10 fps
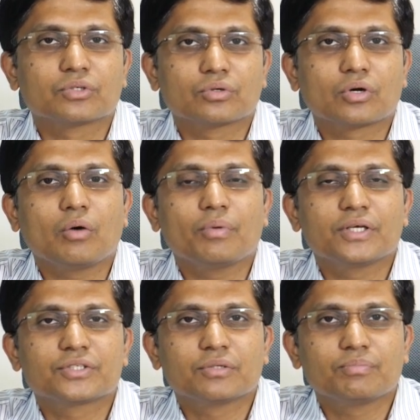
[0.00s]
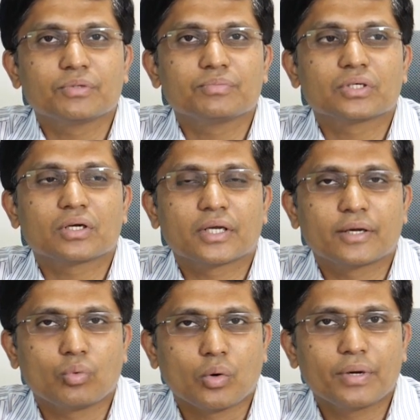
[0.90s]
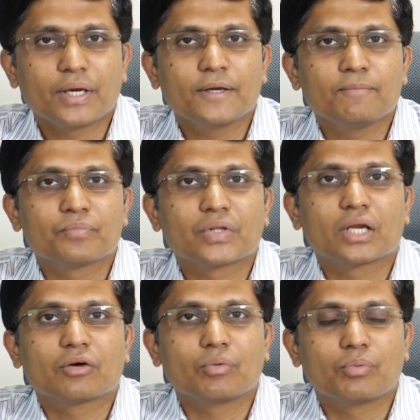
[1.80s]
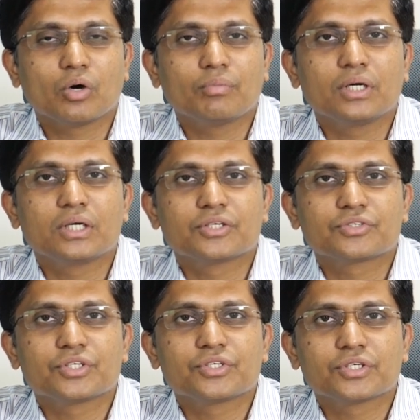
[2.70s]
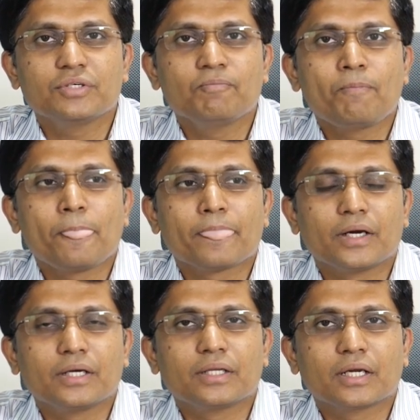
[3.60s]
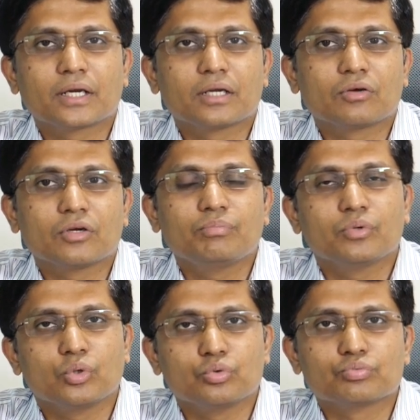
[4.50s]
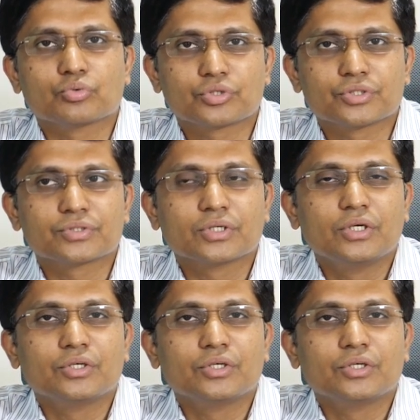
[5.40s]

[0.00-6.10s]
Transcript: So commonest symptoms are like vomiting, they'll have abdominal distension and they can develop loose motions.